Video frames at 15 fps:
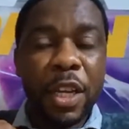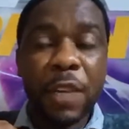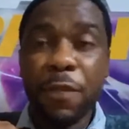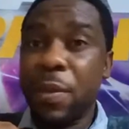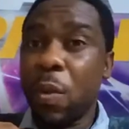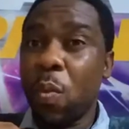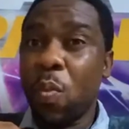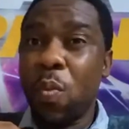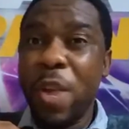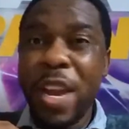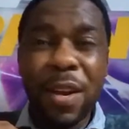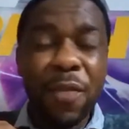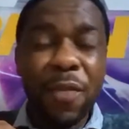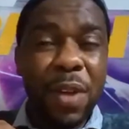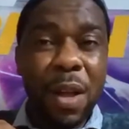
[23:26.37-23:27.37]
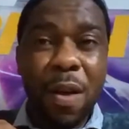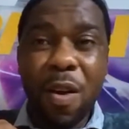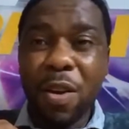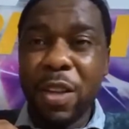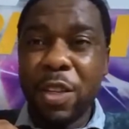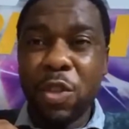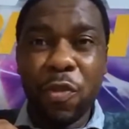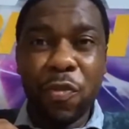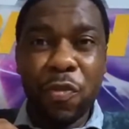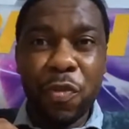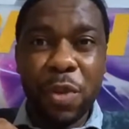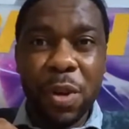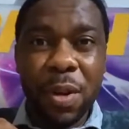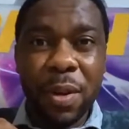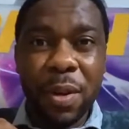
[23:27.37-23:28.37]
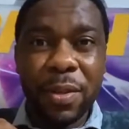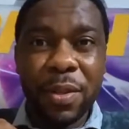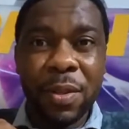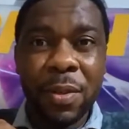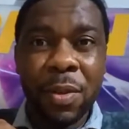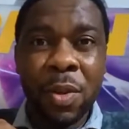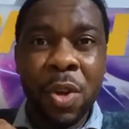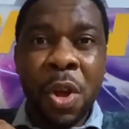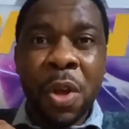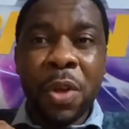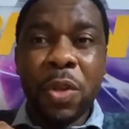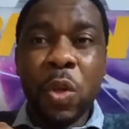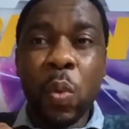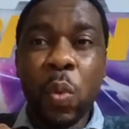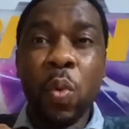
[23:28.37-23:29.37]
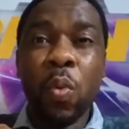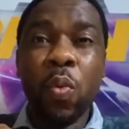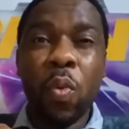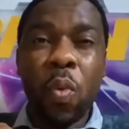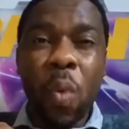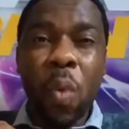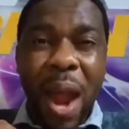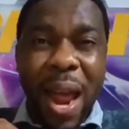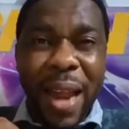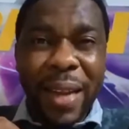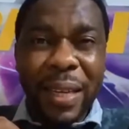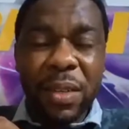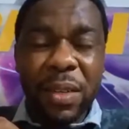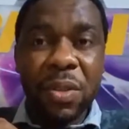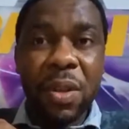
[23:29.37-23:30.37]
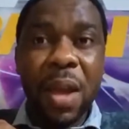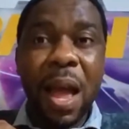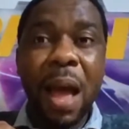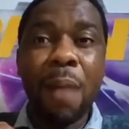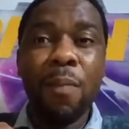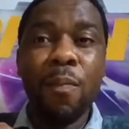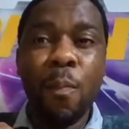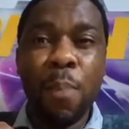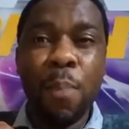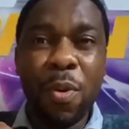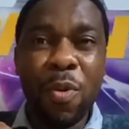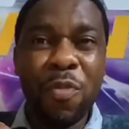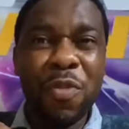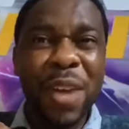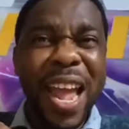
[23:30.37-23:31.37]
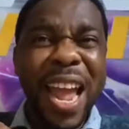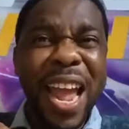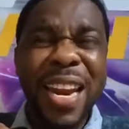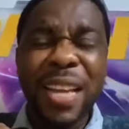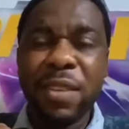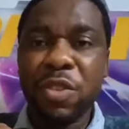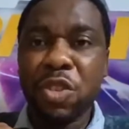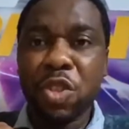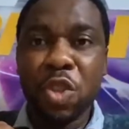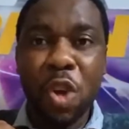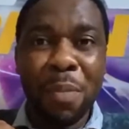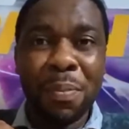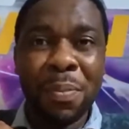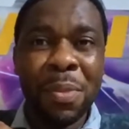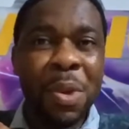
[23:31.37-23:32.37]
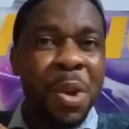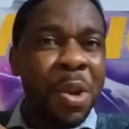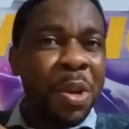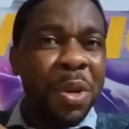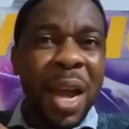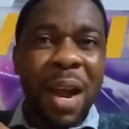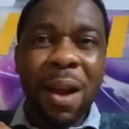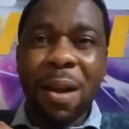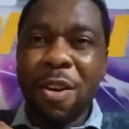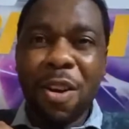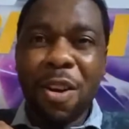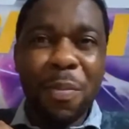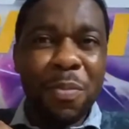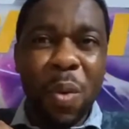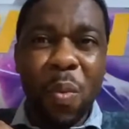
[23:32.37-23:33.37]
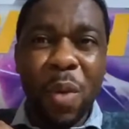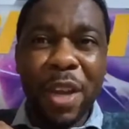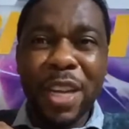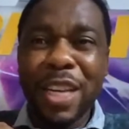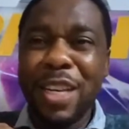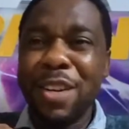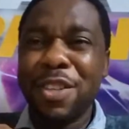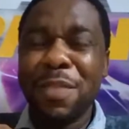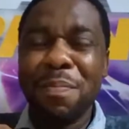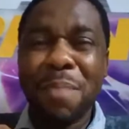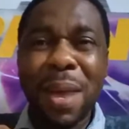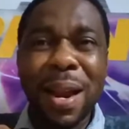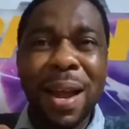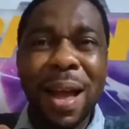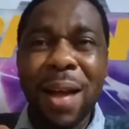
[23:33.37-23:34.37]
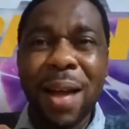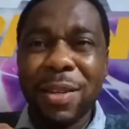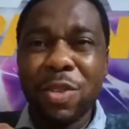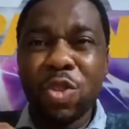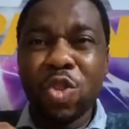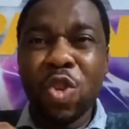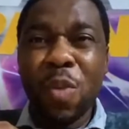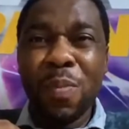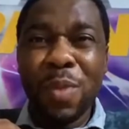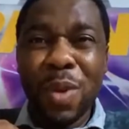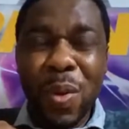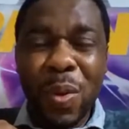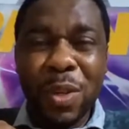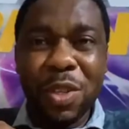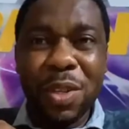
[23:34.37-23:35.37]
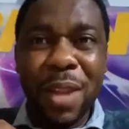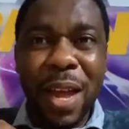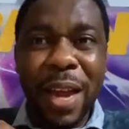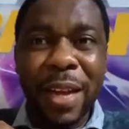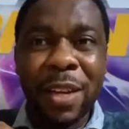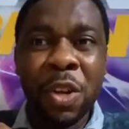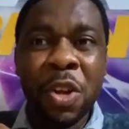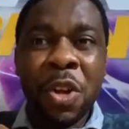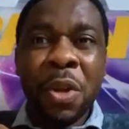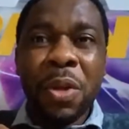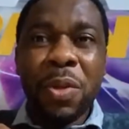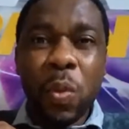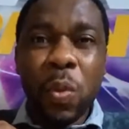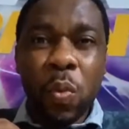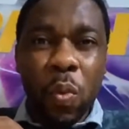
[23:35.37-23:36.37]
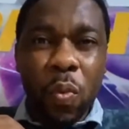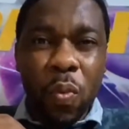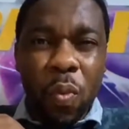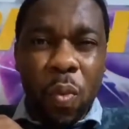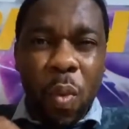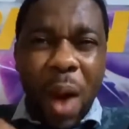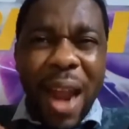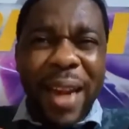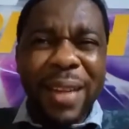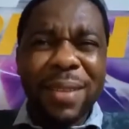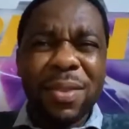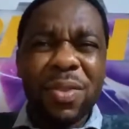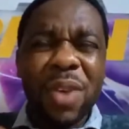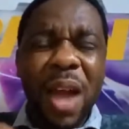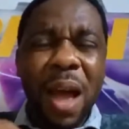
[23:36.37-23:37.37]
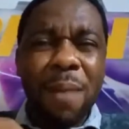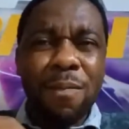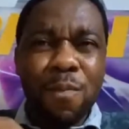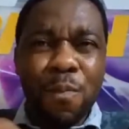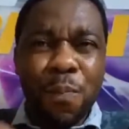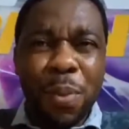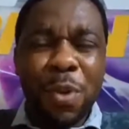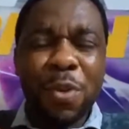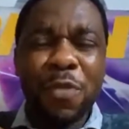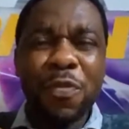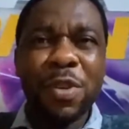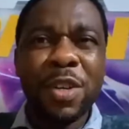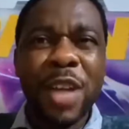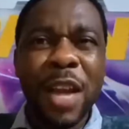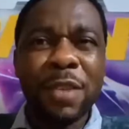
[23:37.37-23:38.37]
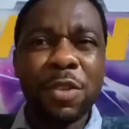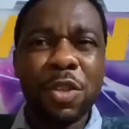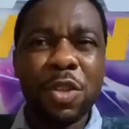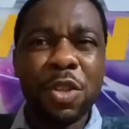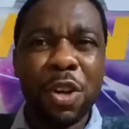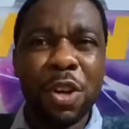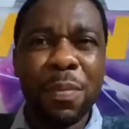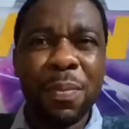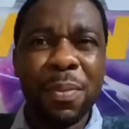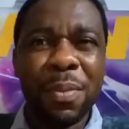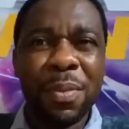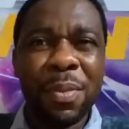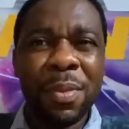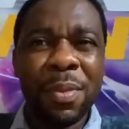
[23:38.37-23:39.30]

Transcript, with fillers: If the will of God is your focus, you will rise above any storm that comes your way. It doesn't matter how the storm looks like. You will rise above that storm.